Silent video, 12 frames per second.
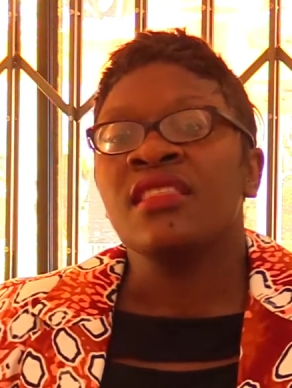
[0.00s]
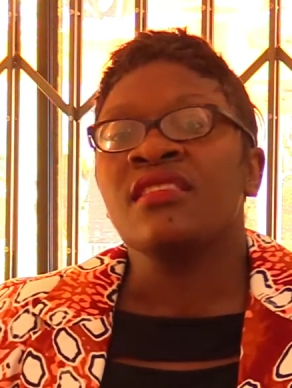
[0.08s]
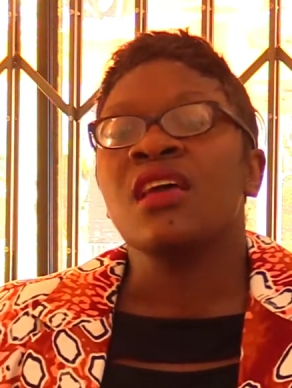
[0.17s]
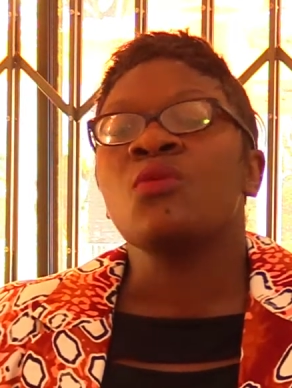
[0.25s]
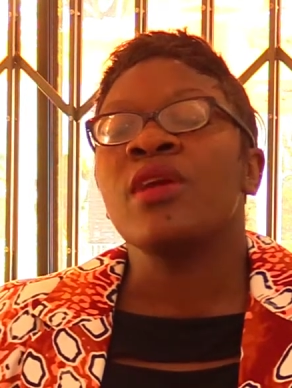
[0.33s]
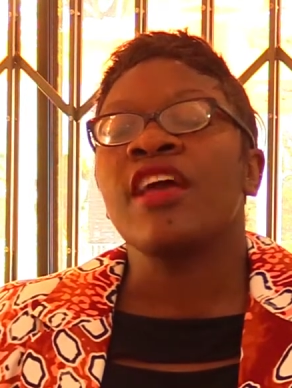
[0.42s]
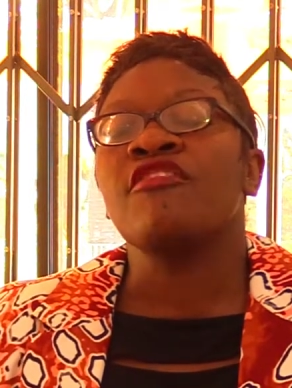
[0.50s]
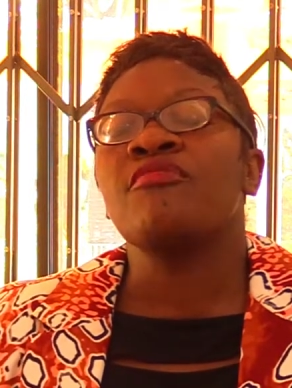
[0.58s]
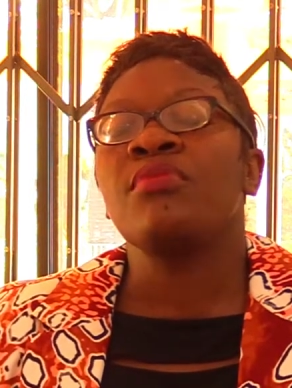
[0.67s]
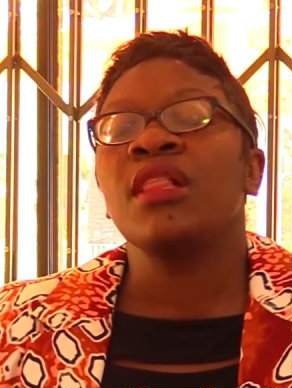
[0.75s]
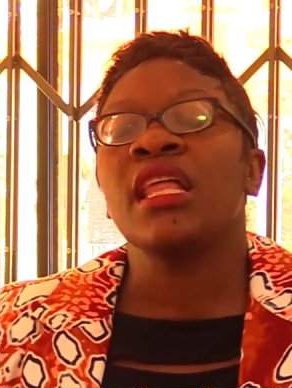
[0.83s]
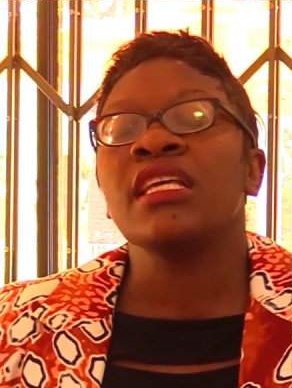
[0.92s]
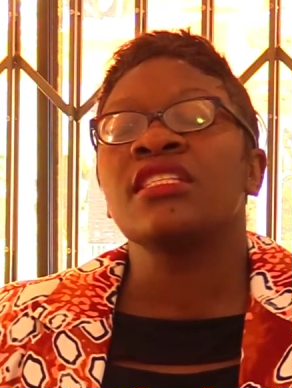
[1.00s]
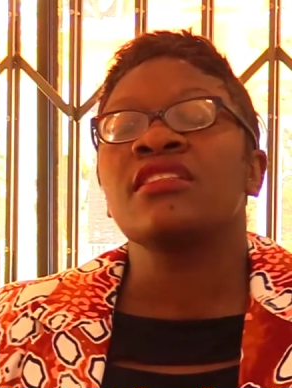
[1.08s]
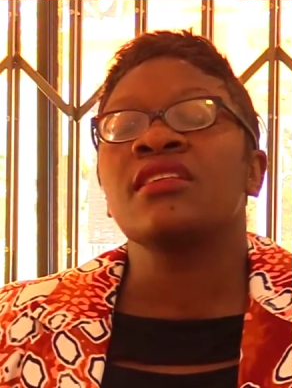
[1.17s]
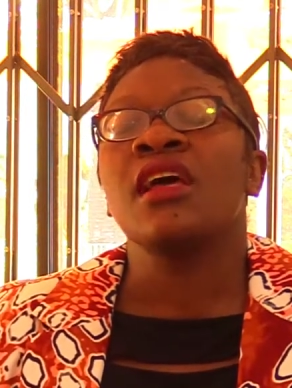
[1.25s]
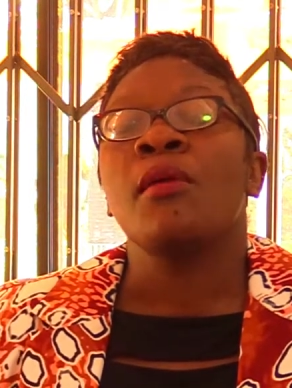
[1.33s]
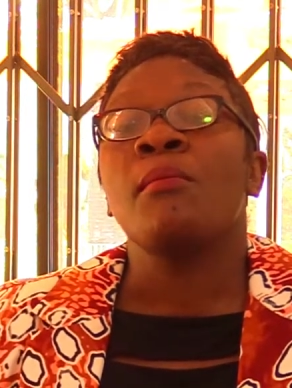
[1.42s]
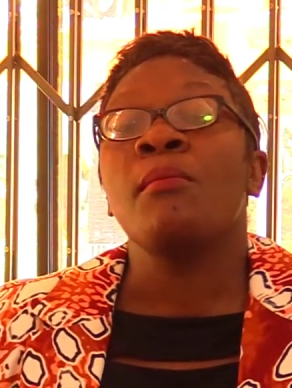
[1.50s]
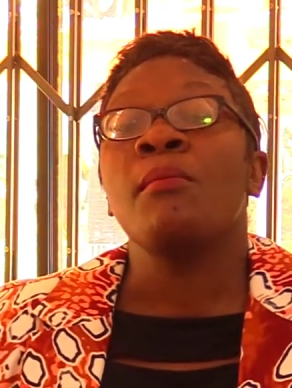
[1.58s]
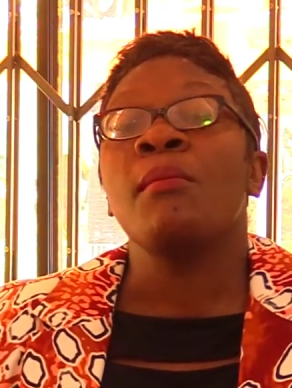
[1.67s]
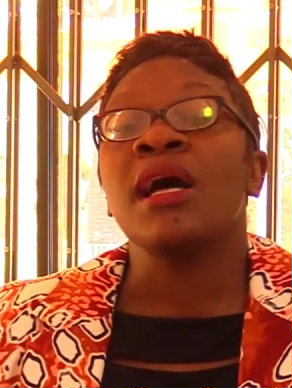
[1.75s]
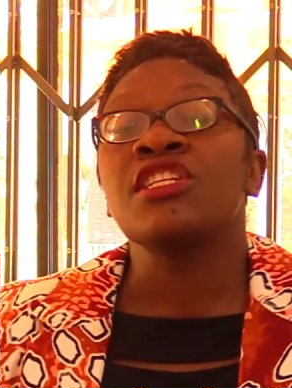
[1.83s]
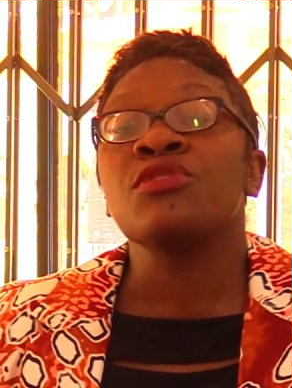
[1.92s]
that we have placed
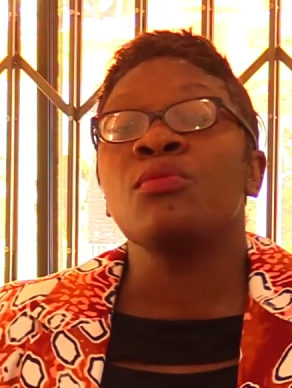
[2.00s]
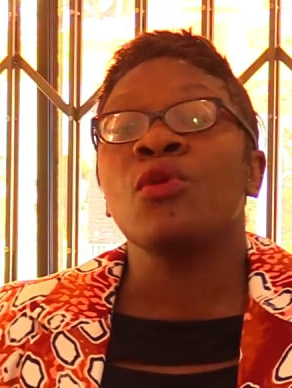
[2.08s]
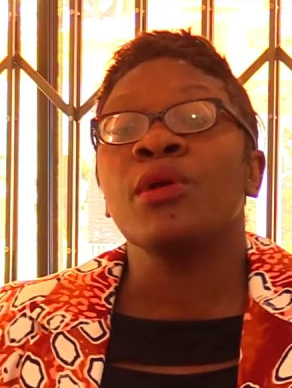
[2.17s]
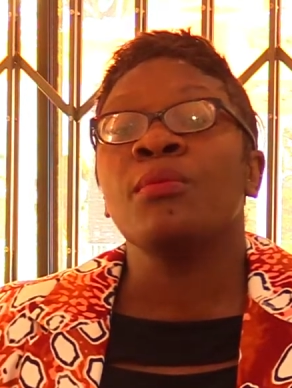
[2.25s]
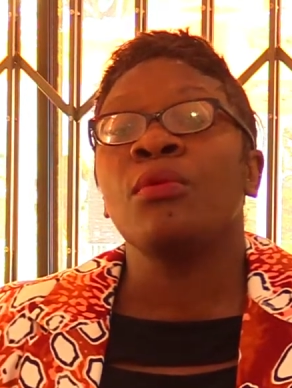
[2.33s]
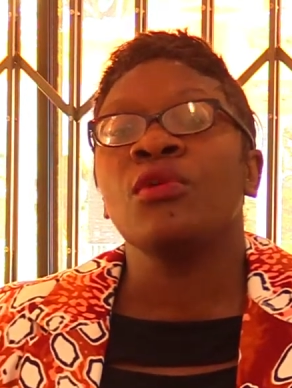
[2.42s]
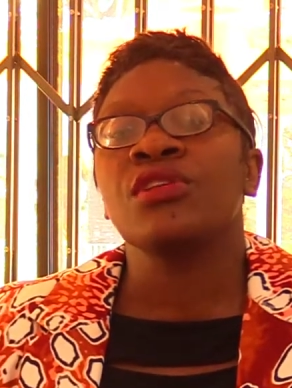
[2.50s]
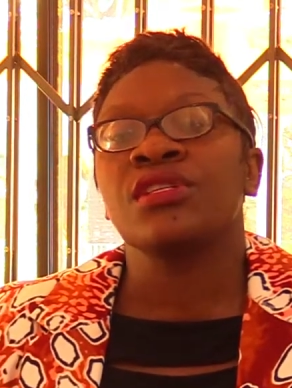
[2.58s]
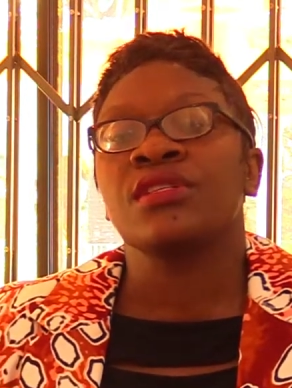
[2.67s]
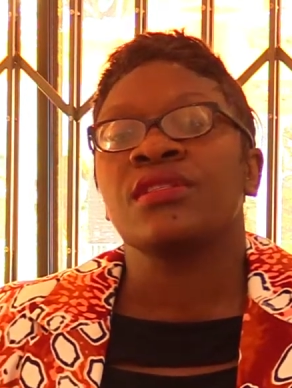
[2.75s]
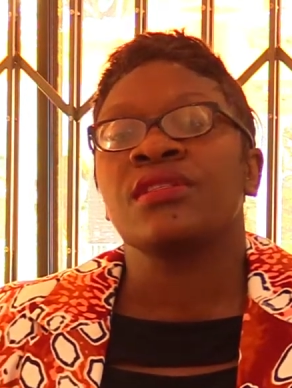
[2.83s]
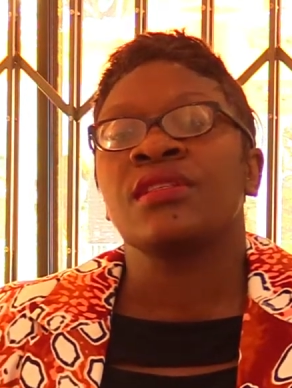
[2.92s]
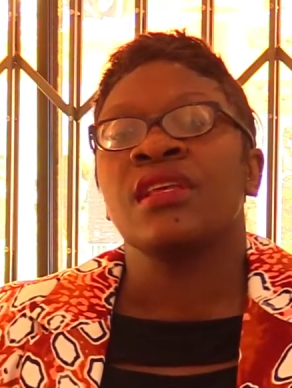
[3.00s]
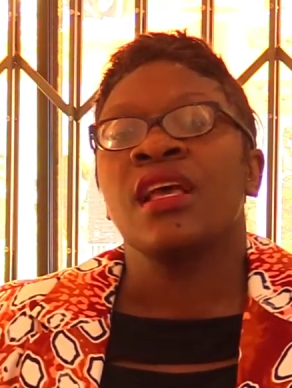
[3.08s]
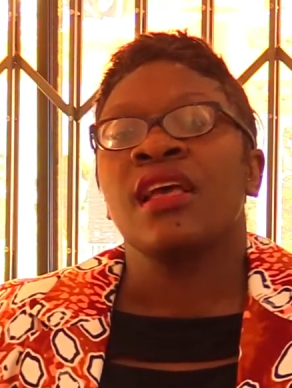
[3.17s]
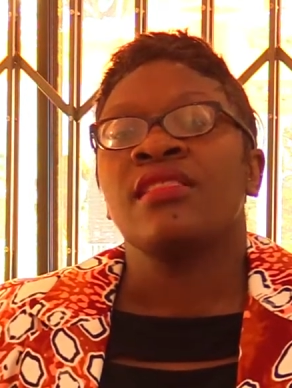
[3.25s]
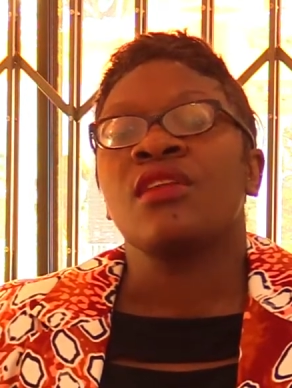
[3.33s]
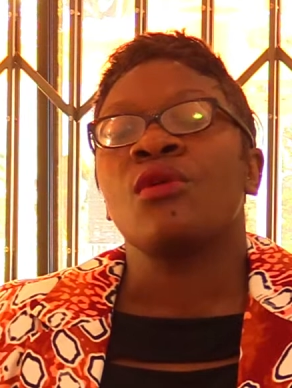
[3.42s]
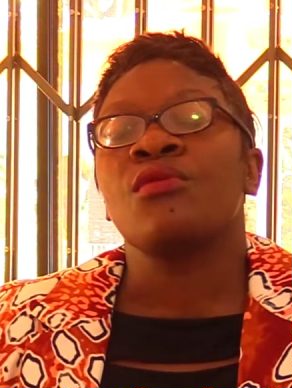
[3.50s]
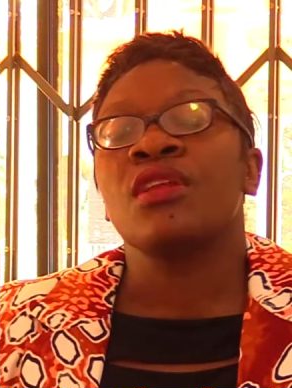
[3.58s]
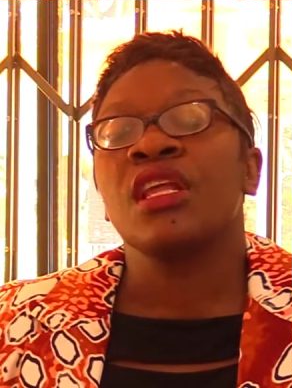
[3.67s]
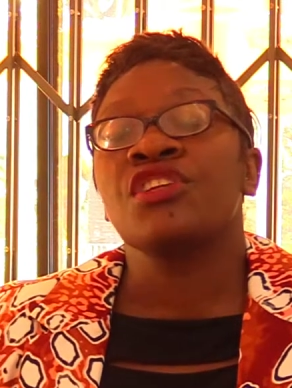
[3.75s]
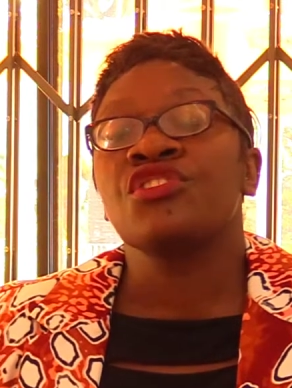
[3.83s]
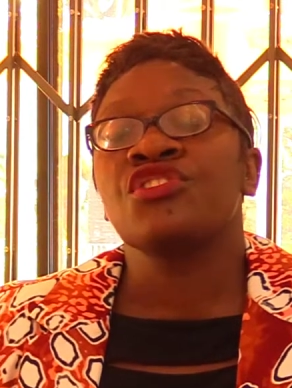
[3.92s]
much more importance than our
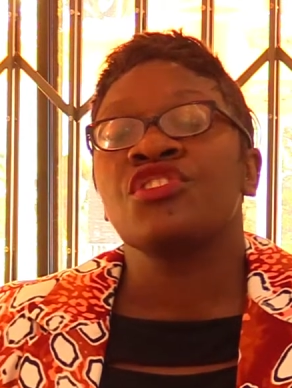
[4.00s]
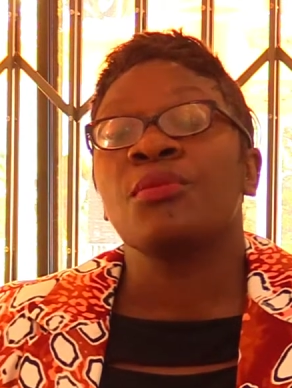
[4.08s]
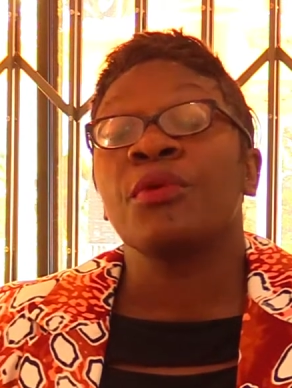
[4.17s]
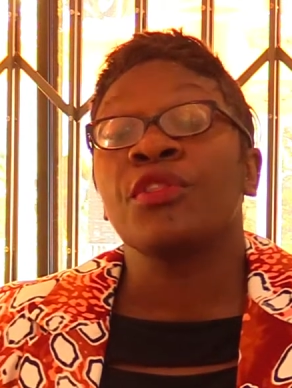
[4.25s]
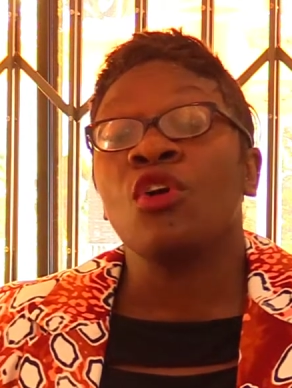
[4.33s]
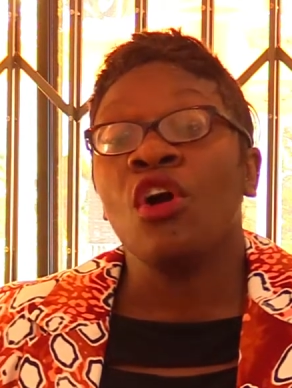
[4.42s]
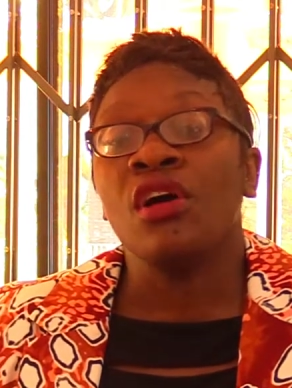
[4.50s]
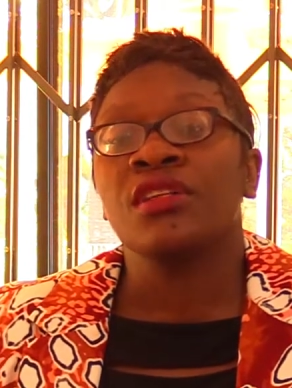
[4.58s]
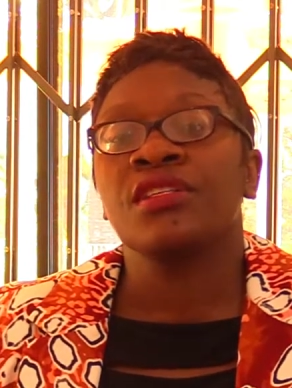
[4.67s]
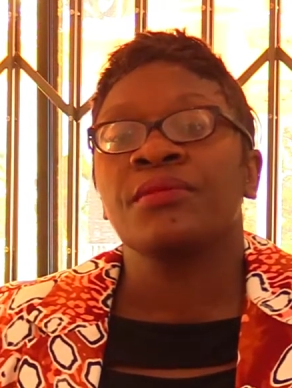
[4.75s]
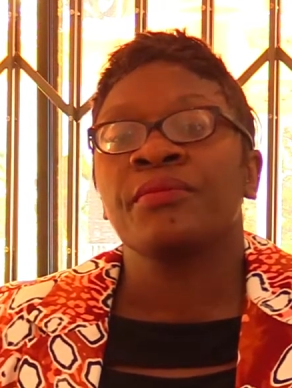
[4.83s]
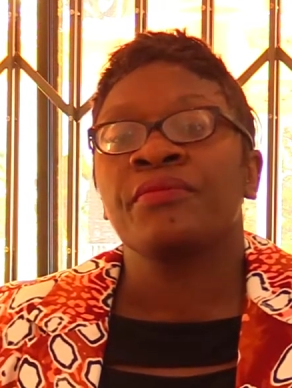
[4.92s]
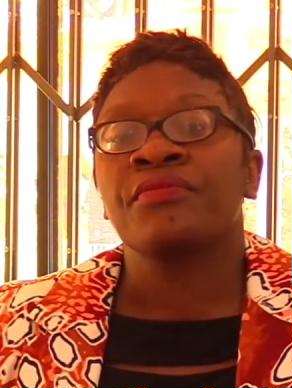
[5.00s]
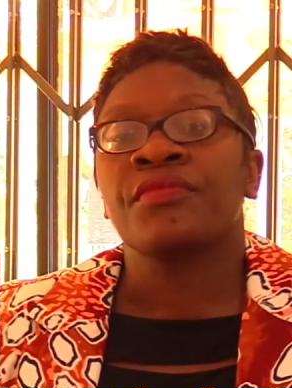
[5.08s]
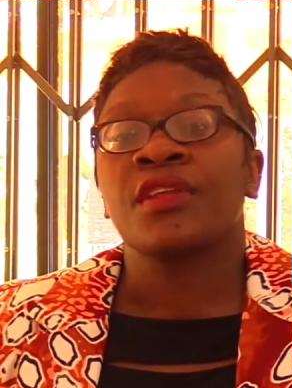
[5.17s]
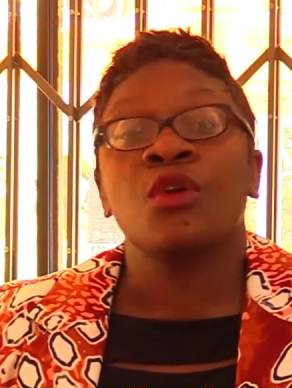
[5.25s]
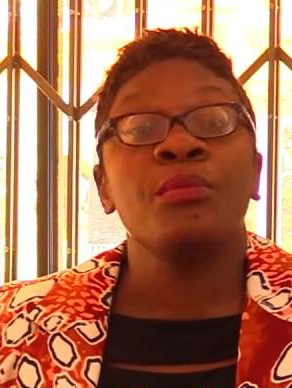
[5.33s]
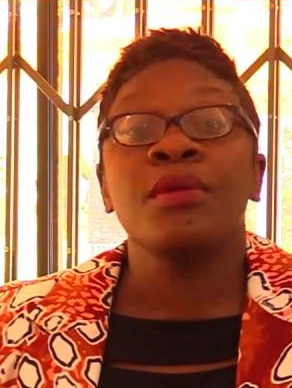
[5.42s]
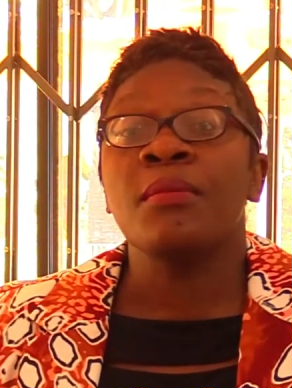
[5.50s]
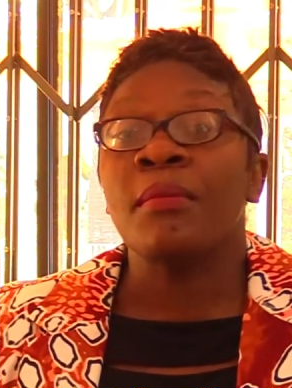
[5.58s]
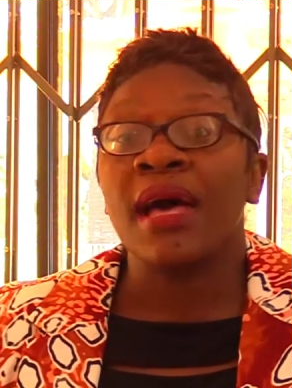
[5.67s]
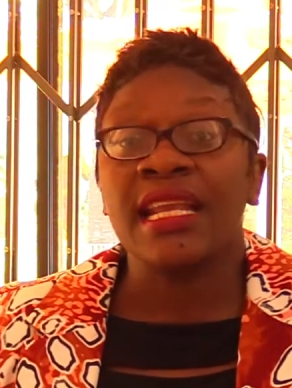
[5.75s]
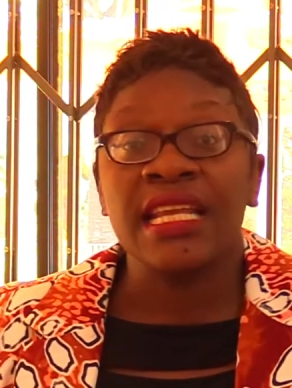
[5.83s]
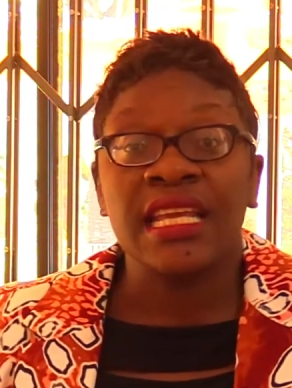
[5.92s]
relationship with God. It could be
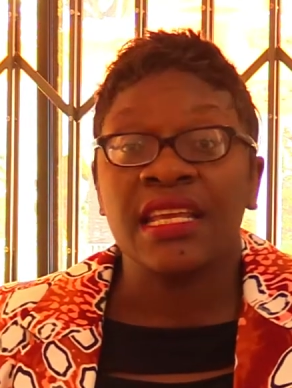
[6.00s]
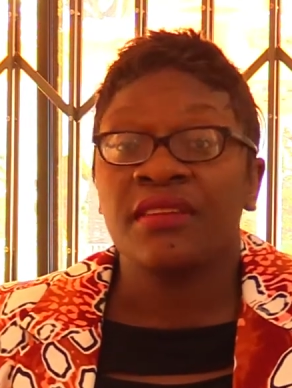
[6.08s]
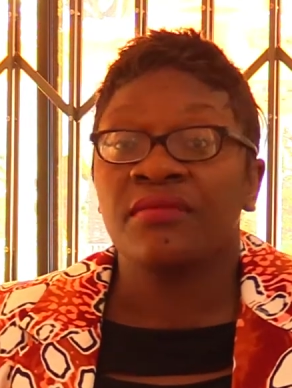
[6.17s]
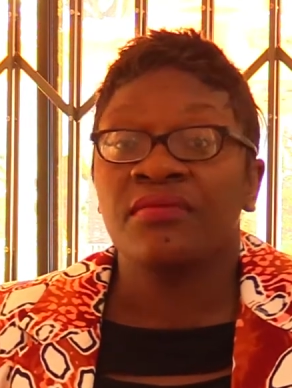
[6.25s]
money.